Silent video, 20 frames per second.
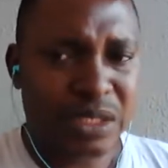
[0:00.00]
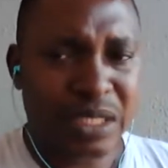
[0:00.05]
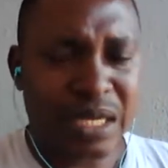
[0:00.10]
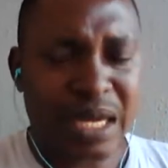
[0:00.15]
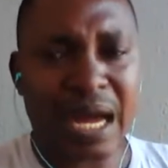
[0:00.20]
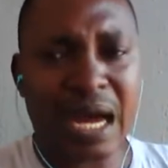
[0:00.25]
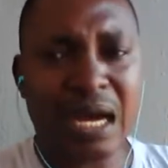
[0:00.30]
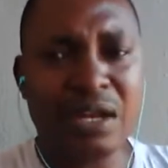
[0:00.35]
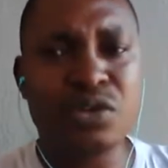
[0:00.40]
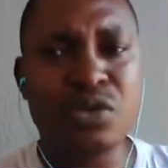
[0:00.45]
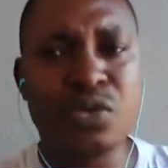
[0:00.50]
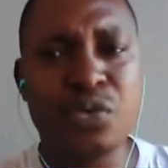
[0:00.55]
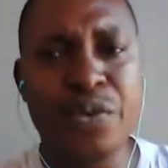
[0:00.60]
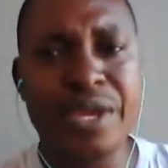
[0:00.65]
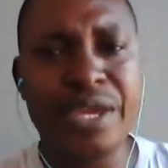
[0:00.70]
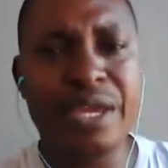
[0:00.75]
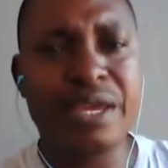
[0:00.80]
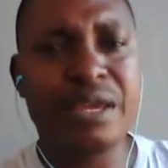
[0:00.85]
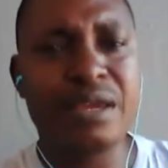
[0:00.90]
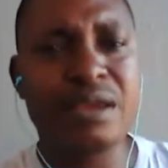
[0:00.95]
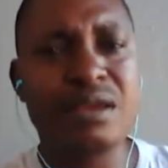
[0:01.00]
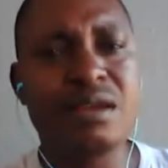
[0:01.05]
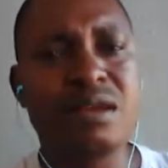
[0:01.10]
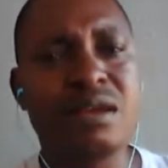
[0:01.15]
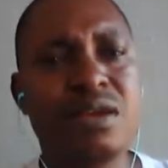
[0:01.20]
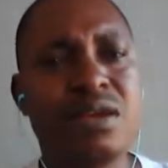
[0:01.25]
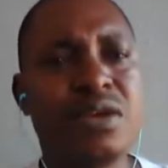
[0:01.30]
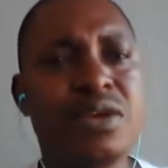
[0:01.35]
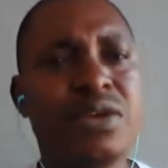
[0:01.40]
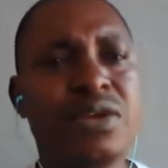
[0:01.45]
How do we
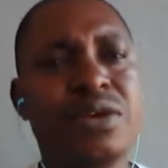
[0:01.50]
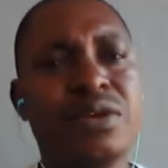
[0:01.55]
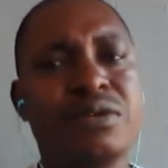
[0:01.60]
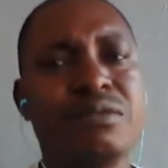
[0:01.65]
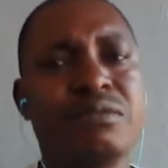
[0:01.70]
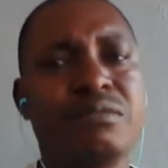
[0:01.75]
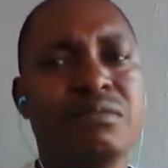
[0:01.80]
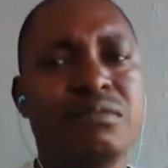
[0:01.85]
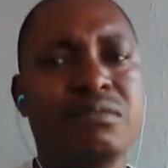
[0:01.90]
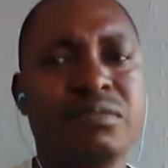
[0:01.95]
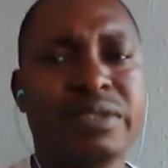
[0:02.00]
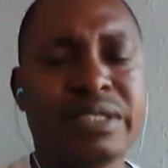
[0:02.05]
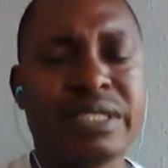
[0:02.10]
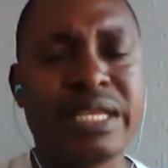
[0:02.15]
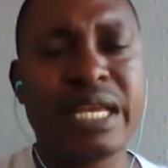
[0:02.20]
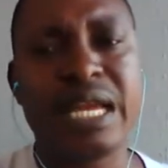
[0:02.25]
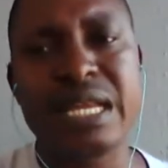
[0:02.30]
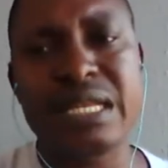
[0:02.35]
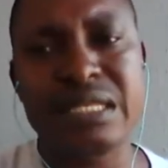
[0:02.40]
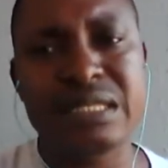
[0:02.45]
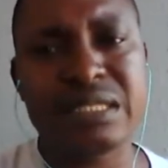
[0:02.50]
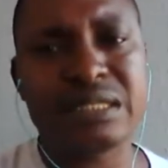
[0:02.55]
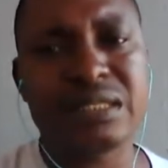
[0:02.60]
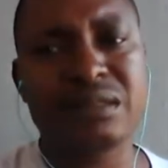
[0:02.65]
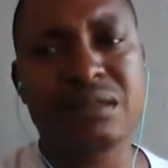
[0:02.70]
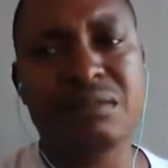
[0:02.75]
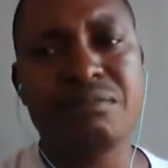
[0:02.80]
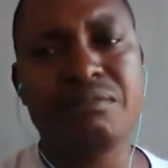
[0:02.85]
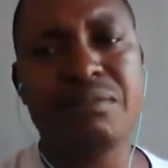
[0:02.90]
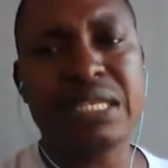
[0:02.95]
send
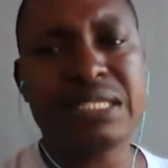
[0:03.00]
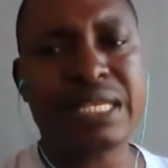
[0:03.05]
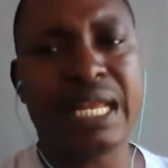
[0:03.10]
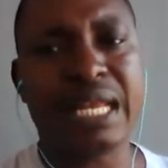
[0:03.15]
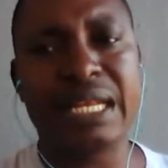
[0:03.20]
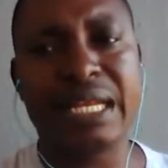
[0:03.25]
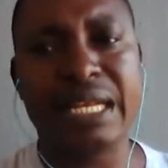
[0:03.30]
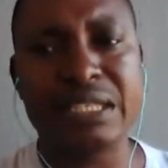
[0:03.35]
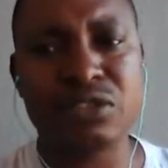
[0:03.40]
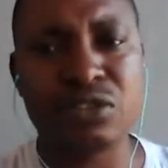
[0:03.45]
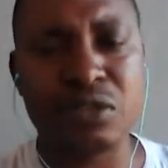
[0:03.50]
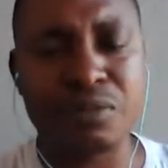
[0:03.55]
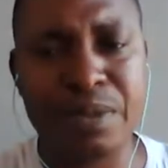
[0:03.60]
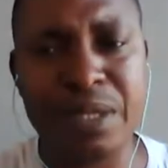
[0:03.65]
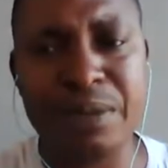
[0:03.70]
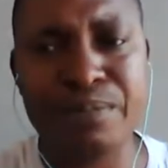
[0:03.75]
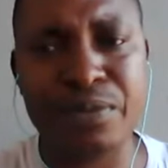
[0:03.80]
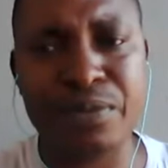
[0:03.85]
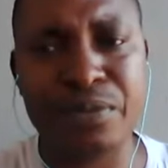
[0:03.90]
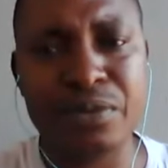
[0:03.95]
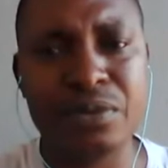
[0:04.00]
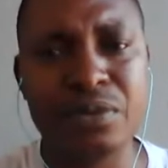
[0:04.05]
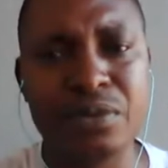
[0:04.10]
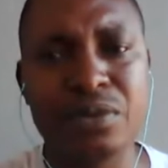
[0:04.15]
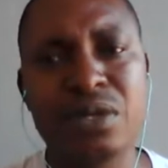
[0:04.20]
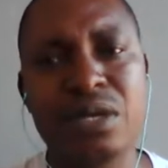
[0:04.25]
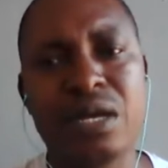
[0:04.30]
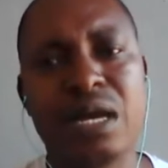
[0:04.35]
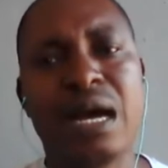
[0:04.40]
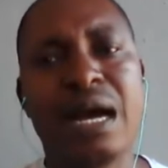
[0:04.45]
merchant link to people?
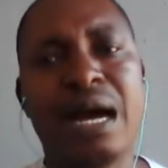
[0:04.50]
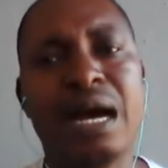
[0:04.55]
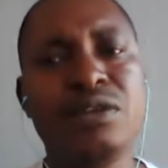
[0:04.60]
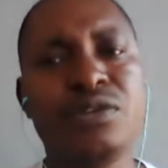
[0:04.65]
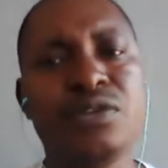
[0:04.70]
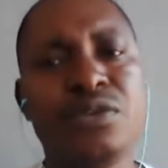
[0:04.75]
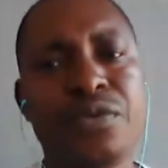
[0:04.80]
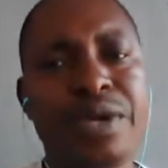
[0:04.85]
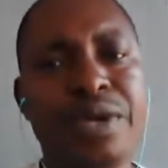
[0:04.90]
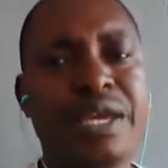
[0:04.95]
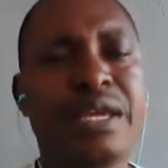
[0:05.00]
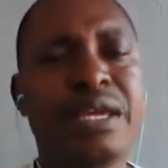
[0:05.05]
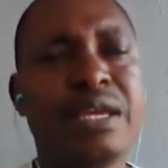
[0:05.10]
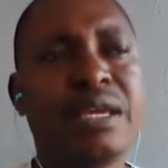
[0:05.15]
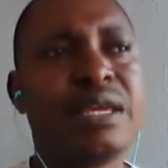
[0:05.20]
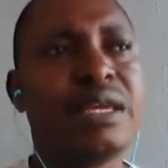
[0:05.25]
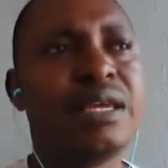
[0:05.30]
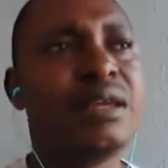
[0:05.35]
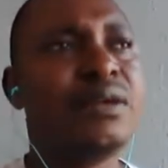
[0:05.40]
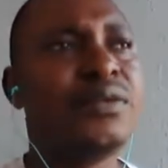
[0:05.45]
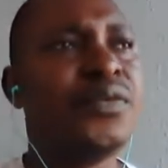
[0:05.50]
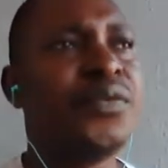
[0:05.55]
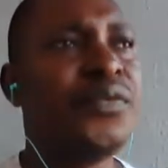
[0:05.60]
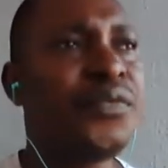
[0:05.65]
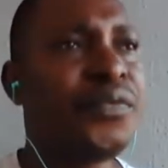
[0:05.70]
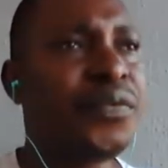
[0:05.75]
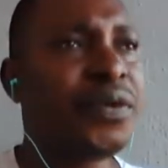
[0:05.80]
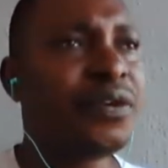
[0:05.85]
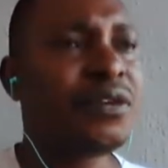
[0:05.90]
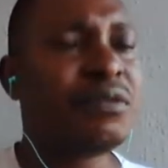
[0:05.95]
How do we
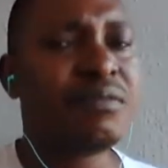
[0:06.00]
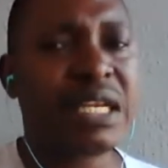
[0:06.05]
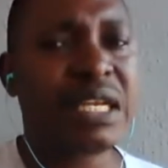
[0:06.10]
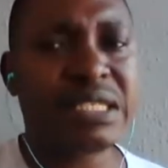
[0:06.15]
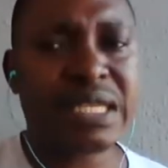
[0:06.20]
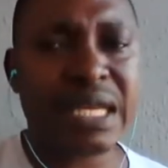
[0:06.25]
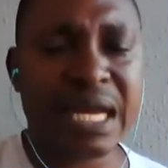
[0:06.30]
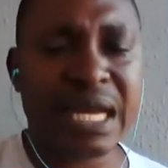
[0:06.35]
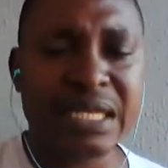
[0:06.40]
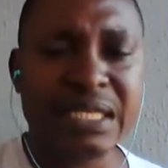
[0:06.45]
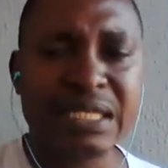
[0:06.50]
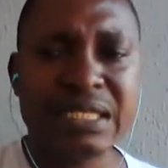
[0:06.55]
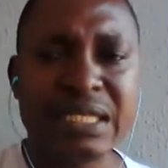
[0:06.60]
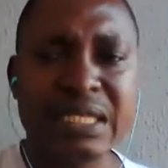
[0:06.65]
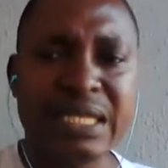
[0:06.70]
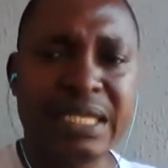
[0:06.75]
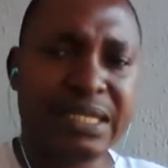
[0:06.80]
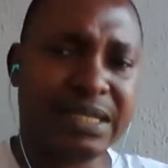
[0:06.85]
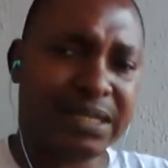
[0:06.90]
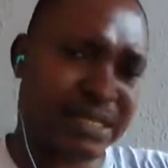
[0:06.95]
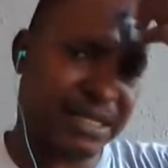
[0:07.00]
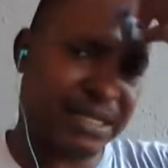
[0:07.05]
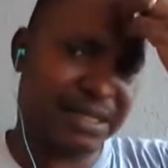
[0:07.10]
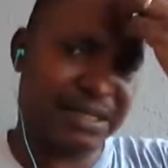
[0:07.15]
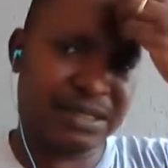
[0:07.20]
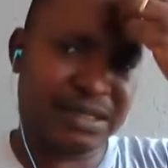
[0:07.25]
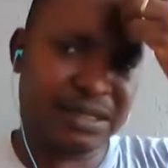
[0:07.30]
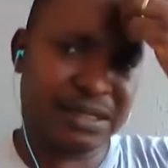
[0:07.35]
fill merchant listing?